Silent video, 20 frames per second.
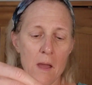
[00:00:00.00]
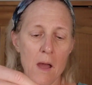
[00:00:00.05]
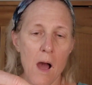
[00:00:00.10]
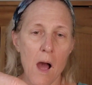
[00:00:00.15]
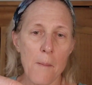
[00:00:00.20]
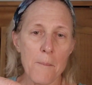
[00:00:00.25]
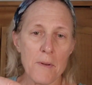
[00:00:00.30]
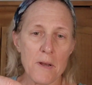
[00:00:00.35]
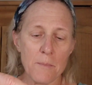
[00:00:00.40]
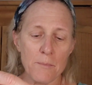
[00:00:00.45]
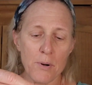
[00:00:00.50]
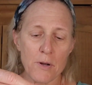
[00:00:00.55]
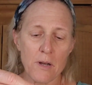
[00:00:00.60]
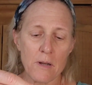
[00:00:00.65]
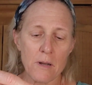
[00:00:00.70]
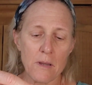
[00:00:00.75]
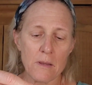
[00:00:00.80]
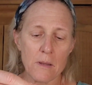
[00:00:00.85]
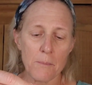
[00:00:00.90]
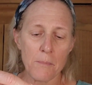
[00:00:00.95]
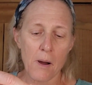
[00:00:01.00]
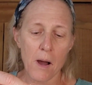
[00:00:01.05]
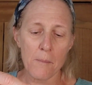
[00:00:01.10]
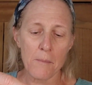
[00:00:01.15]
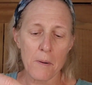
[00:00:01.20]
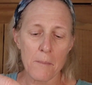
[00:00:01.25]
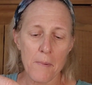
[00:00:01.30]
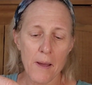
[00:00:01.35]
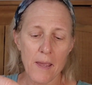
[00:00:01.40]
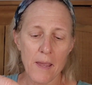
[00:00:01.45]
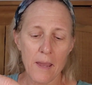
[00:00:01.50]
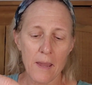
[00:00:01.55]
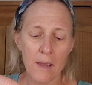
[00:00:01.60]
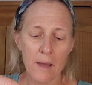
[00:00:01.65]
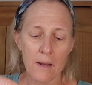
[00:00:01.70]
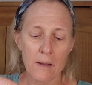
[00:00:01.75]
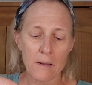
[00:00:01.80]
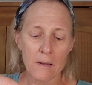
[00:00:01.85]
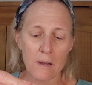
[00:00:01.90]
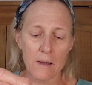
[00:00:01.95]
I'm going to put it in the palm of my
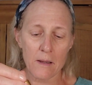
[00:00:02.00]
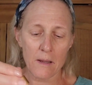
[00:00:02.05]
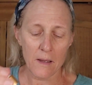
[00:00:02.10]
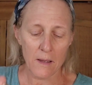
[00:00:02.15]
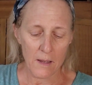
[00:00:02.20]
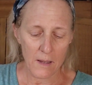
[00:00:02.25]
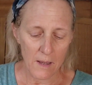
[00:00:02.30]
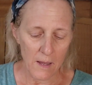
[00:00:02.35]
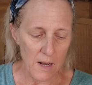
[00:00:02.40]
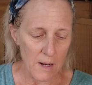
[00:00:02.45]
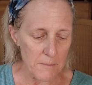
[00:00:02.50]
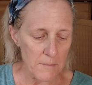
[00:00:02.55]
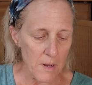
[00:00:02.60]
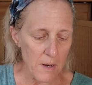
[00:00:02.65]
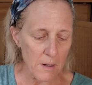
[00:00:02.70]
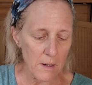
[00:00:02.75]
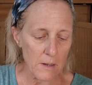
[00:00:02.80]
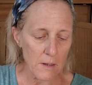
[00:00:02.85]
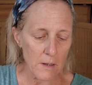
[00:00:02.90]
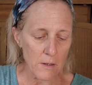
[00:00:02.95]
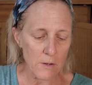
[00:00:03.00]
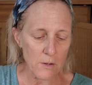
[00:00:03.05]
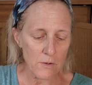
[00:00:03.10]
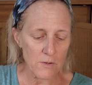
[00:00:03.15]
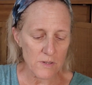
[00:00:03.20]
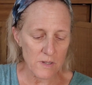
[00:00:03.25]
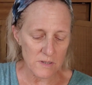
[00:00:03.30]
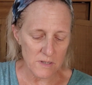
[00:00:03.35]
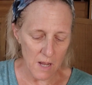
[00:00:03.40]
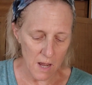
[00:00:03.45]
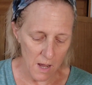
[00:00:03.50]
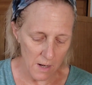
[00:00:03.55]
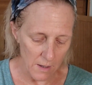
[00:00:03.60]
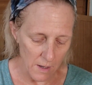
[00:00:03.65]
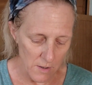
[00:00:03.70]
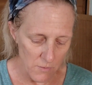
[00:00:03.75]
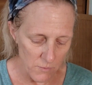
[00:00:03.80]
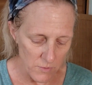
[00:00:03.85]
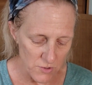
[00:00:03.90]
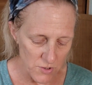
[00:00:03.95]
hand, and I'm not going to use a ton.
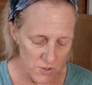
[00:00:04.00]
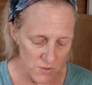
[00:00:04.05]
I would